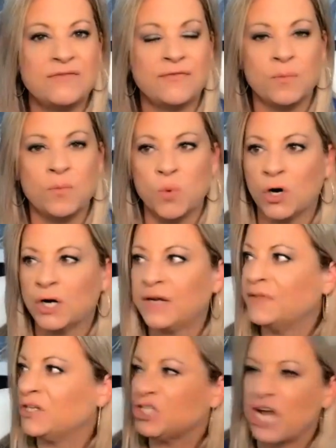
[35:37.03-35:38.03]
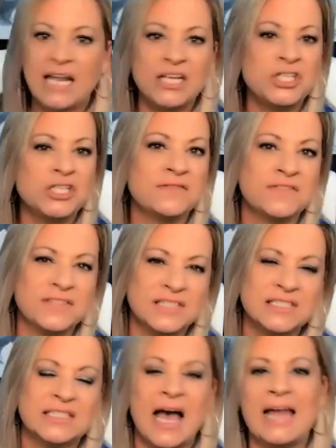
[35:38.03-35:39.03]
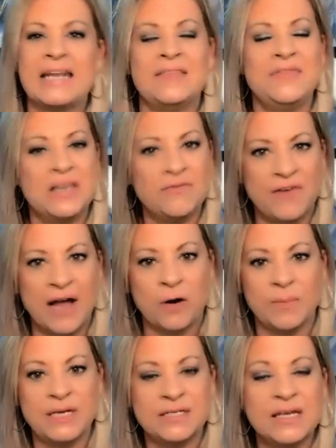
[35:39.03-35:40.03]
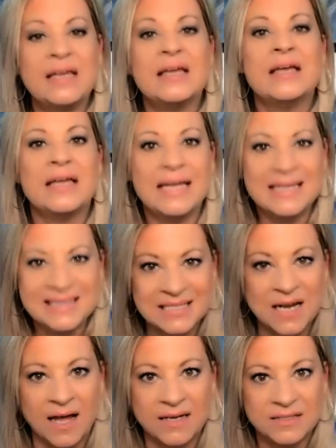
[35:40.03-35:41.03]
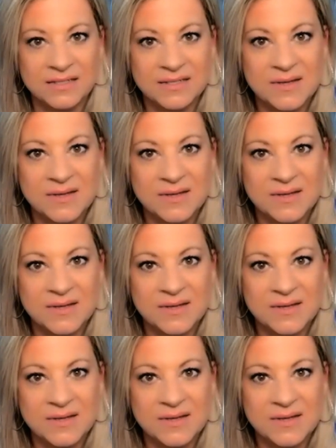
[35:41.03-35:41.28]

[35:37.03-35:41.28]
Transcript: from work and the challenges of society and the environment. It's not.